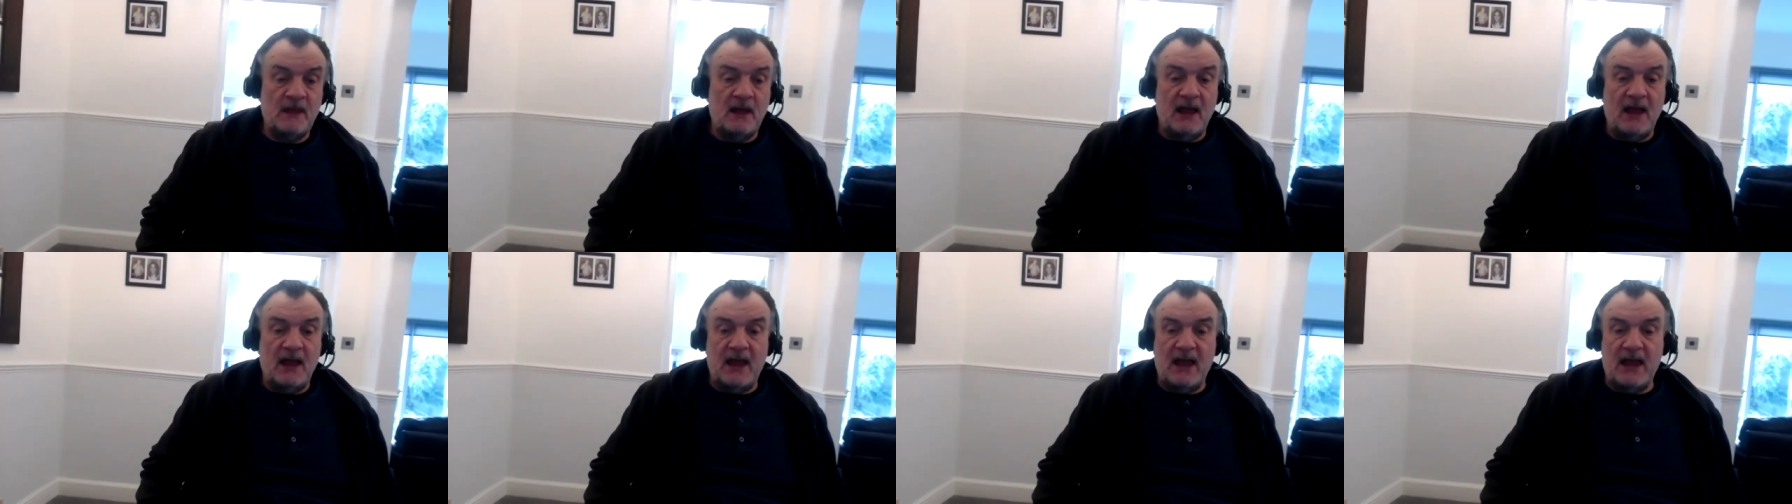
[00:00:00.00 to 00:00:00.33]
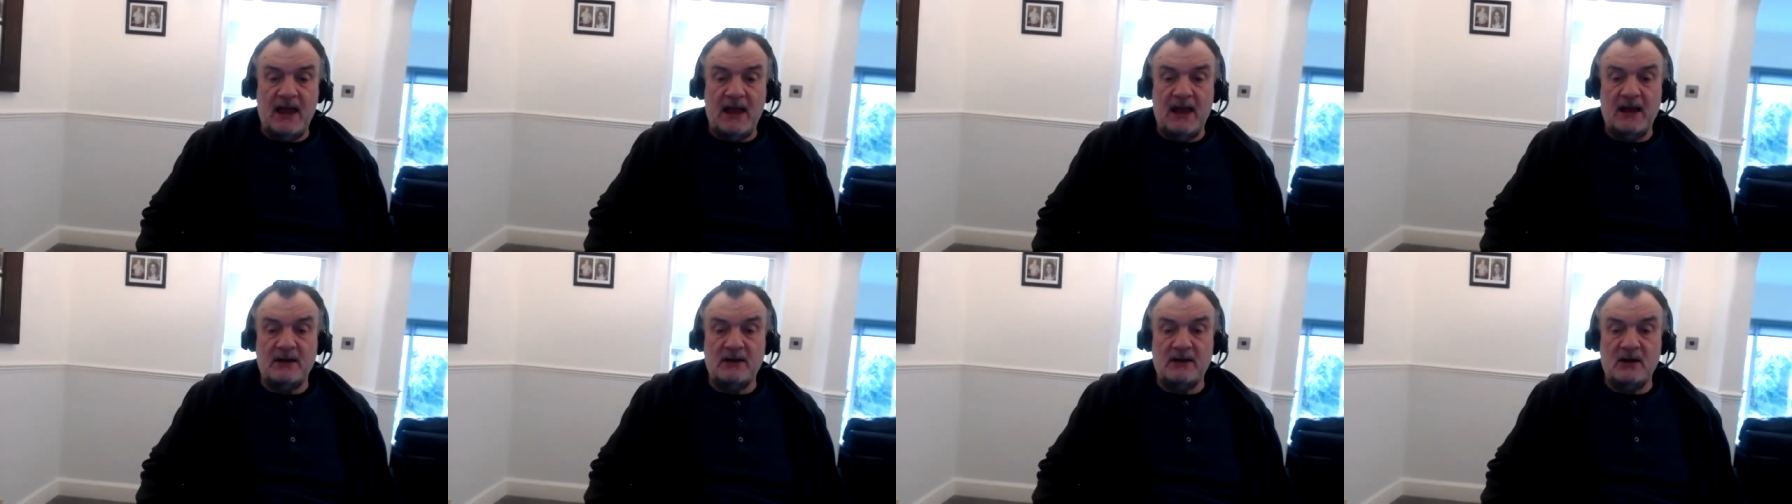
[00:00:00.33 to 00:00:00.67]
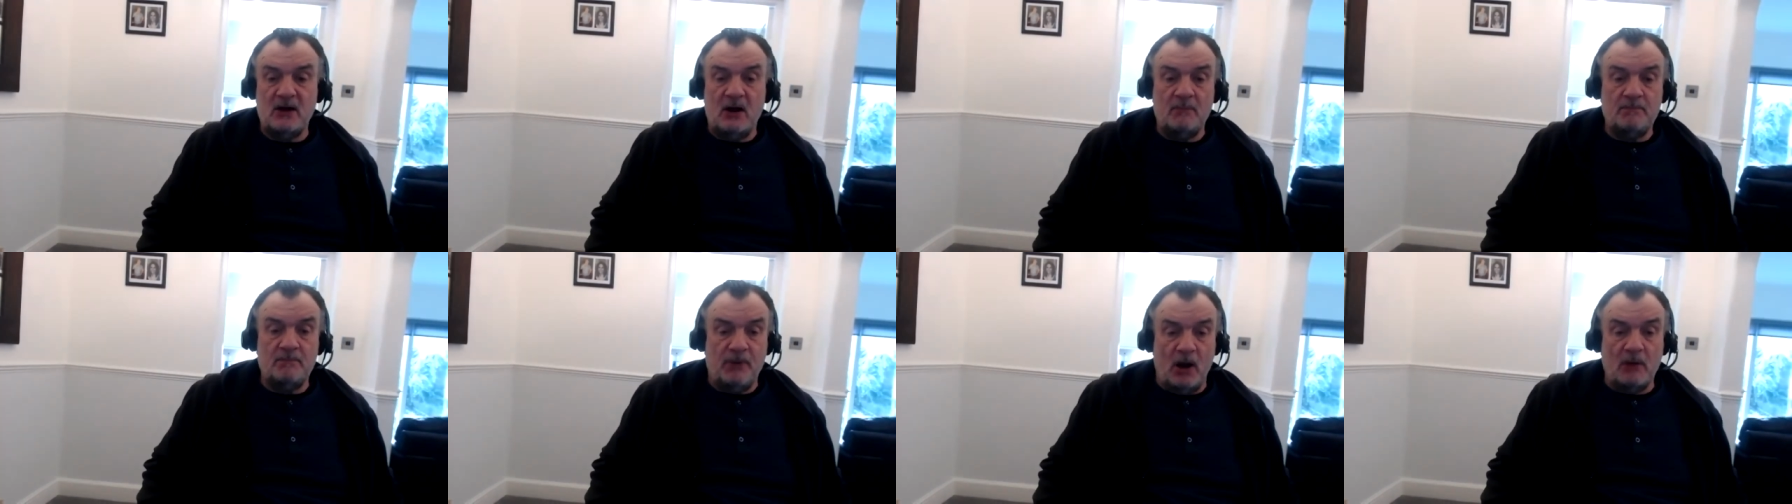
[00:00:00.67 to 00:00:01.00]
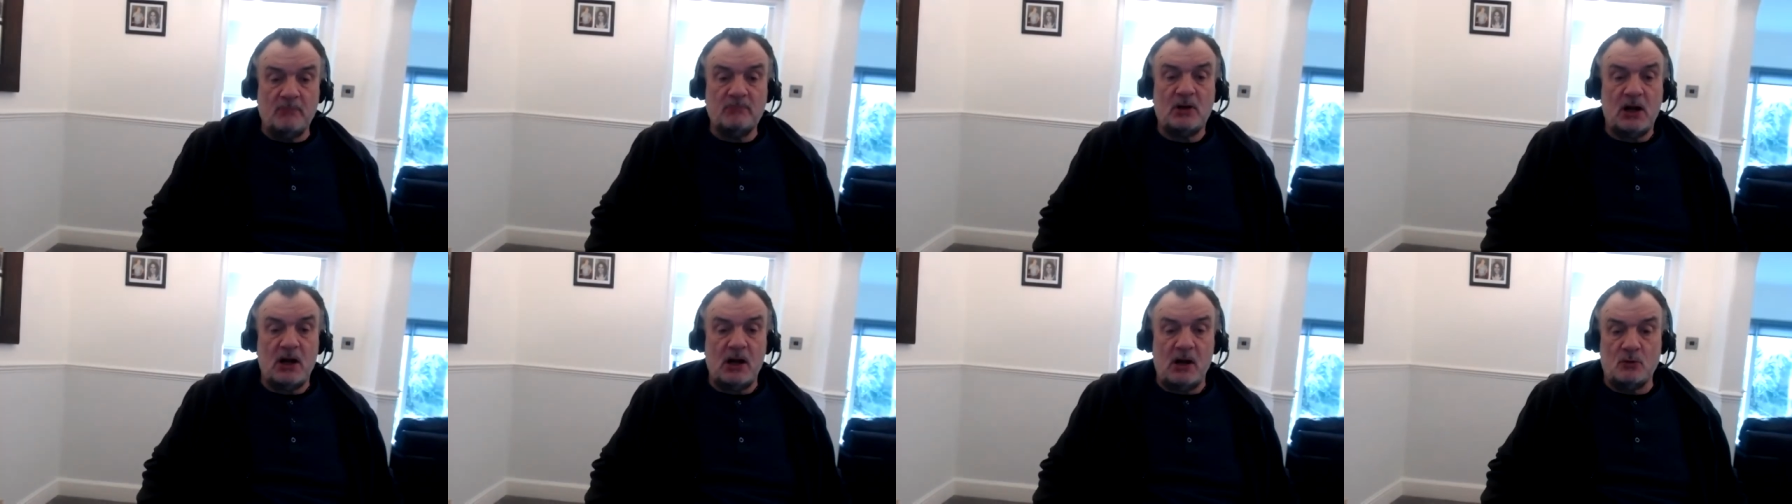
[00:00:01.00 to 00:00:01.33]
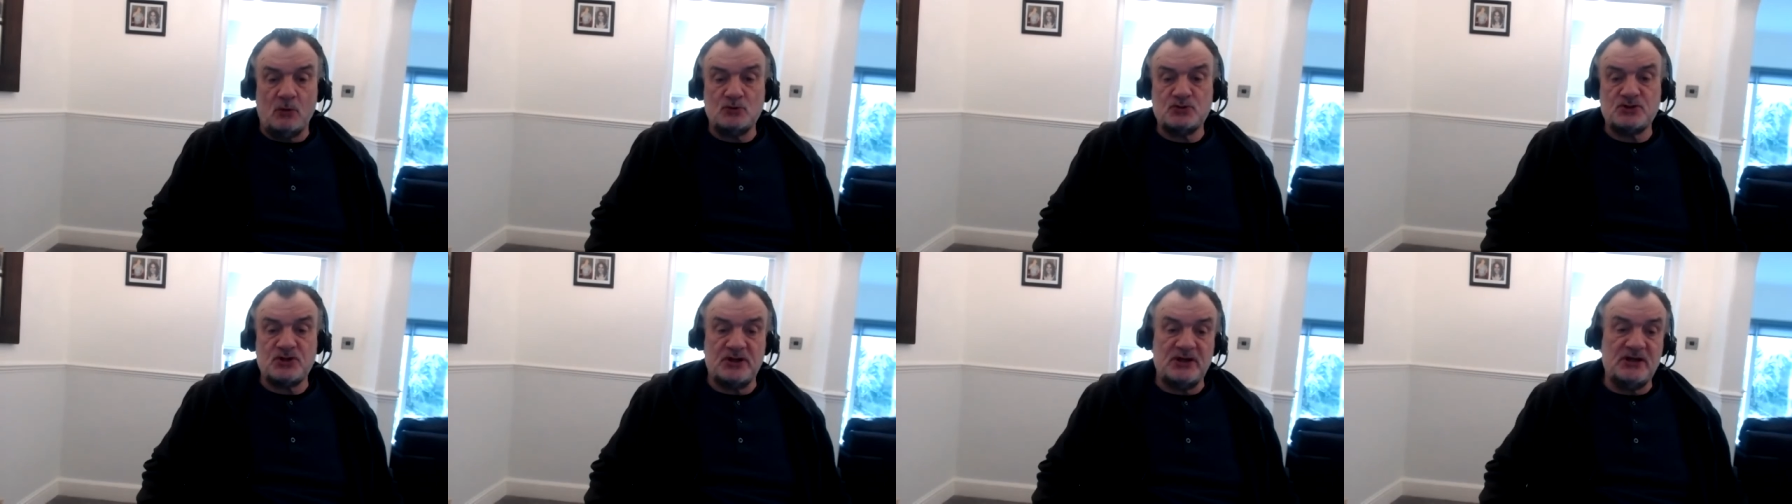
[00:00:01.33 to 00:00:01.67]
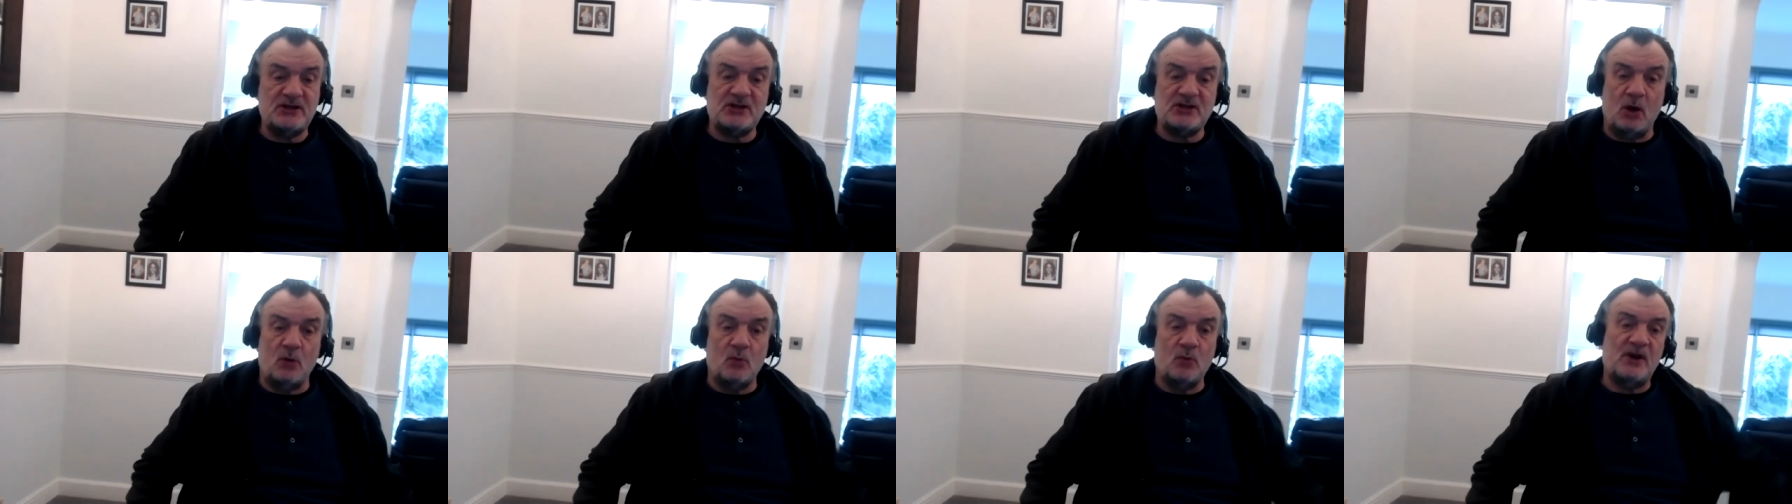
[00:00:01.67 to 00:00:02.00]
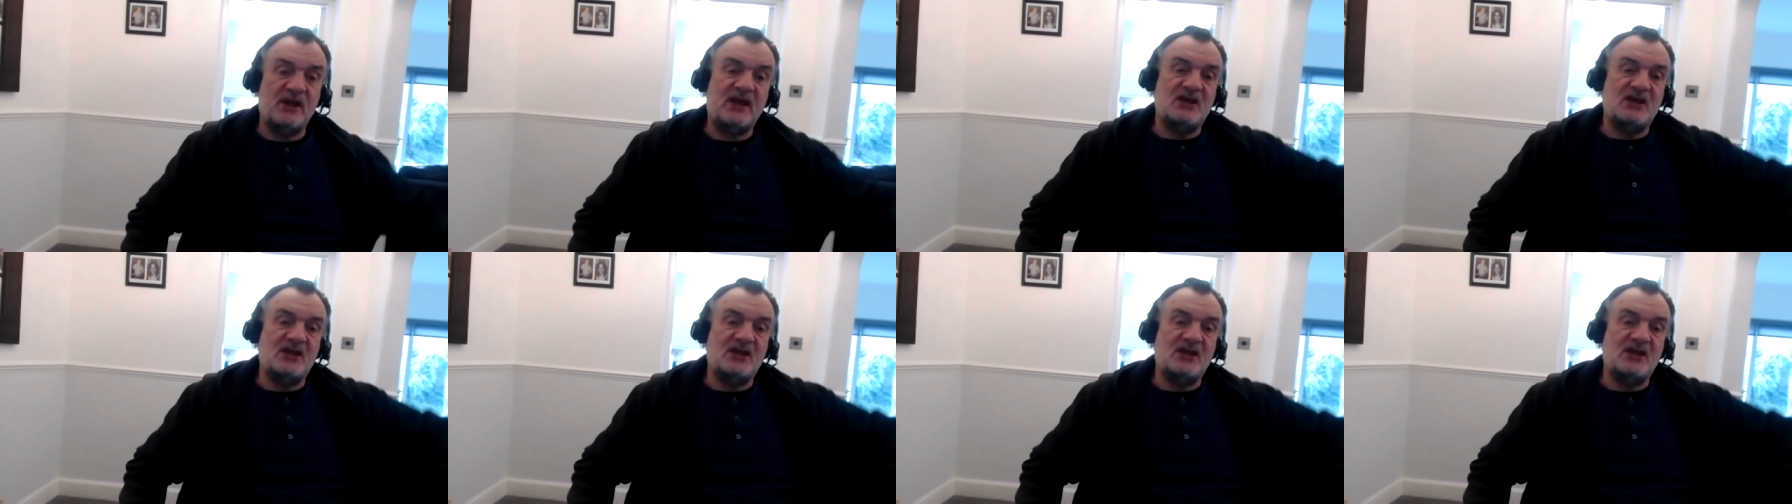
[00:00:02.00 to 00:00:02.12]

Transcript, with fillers: and uh, but I'm close and he don't want to